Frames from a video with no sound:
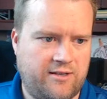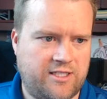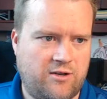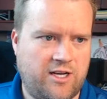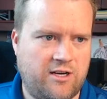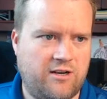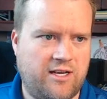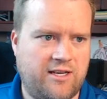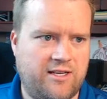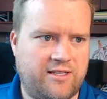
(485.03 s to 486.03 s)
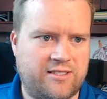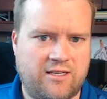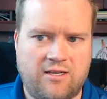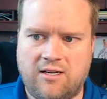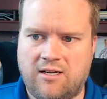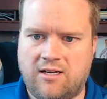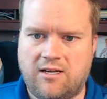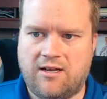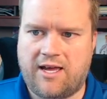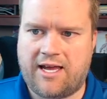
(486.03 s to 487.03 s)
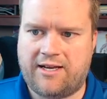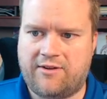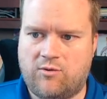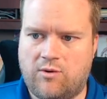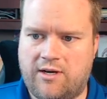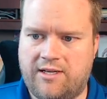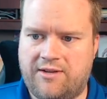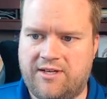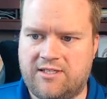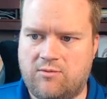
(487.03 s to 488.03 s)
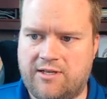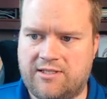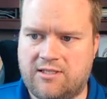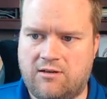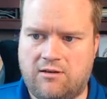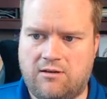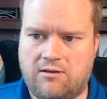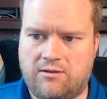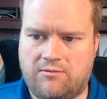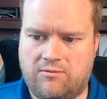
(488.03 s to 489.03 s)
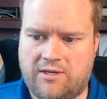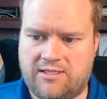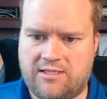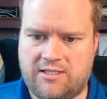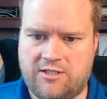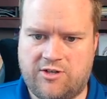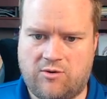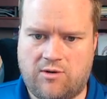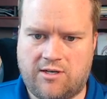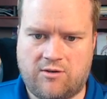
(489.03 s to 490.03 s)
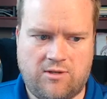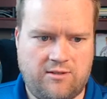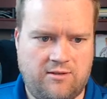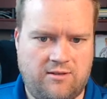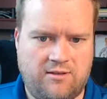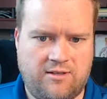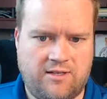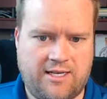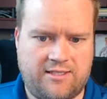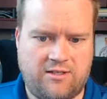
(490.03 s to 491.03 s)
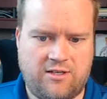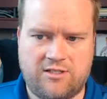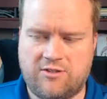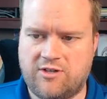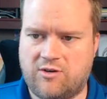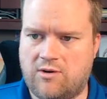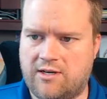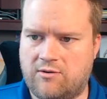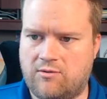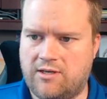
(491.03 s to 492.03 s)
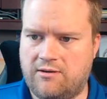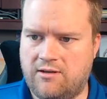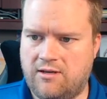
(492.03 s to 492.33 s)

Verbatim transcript: So here is another one, and this one is called, is this the drink water one? Yeah, so here's the drink water one.